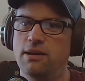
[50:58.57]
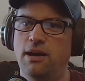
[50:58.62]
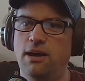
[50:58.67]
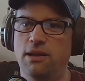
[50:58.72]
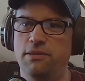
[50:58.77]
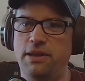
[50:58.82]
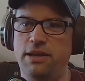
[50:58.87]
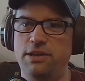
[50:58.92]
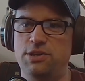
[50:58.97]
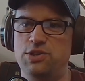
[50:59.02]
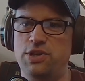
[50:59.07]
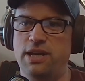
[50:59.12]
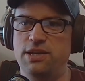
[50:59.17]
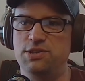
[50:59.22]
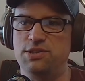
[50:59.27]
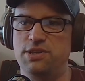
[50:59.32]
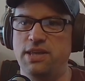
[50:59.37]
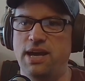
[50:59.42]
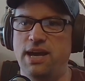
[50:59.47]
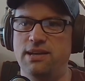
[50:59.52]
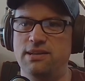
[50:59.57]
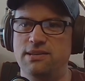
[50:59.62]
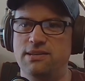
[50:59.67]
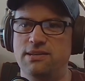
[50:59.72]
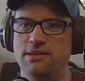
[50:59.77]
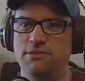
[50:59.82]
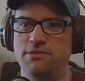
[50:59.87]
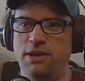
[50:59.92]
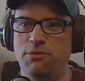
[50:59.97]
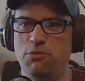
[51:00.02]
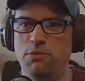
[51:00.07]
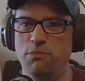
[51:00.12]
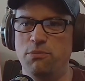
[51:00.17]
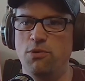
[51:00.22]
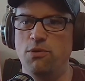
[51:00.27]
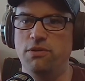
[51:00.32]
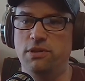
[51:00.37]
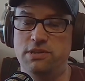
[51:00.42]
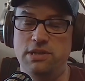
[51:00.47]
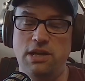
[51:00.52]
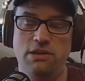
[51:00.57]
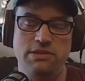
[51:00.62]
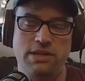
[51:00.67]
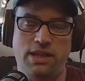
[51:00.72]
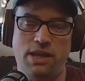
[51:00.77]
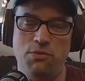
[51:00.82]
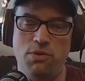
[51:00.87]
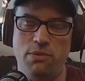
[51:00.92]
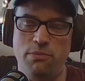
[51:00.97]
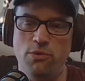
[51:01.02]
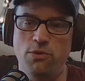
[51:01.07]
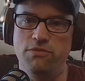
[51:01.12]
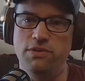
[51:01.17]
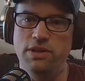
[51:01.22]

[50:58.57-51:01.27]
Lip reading: They changed that. It sounds like they removed